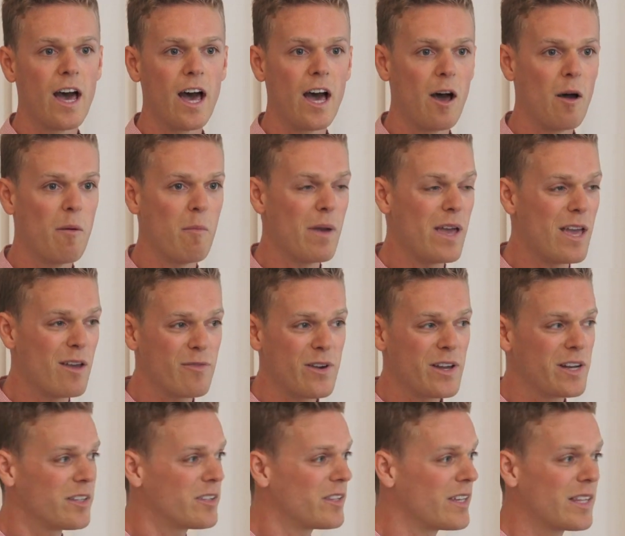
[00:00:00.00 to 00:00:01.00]
If
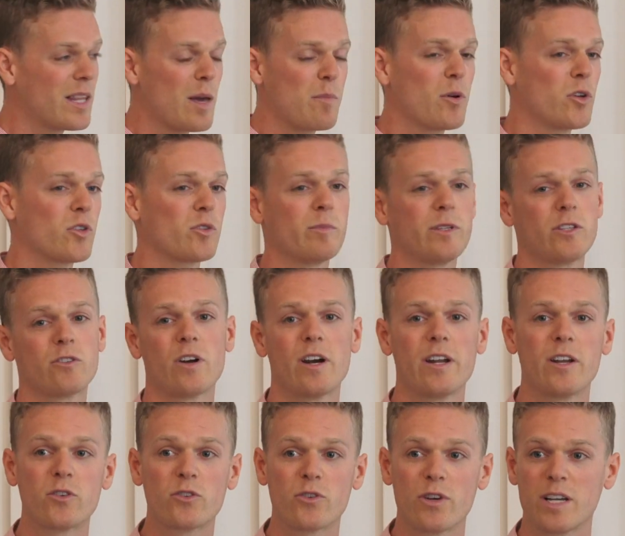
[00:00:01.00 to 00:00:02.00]
anything, they're possibly
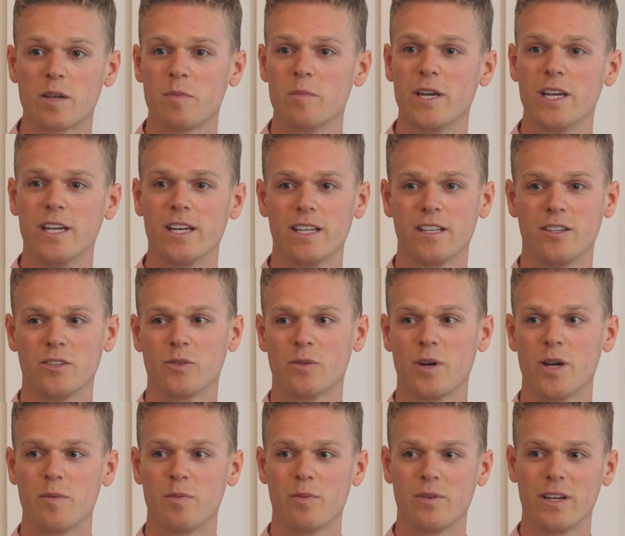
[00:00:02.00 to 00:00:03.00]
trying to trick me
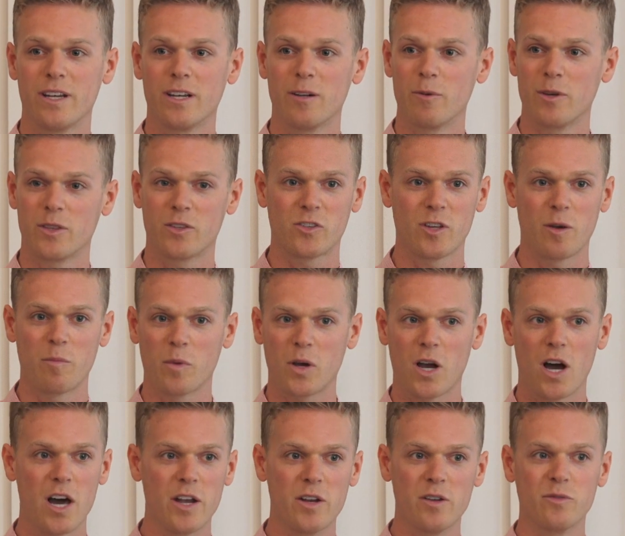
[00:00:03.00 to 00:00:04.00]
into opening with some
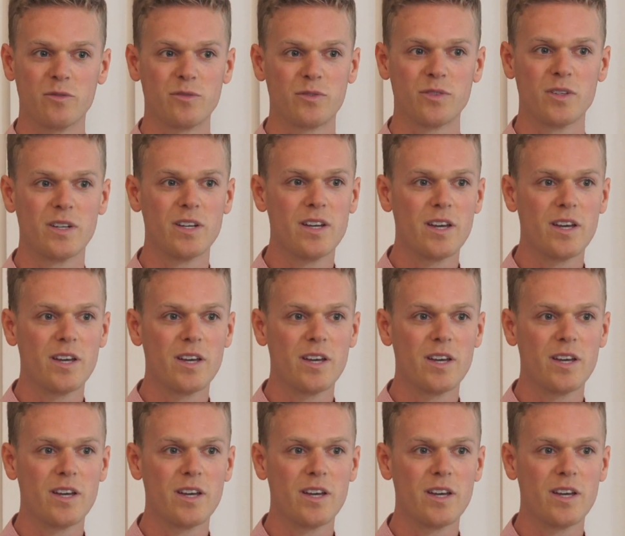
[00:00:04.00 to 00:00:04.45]
kind of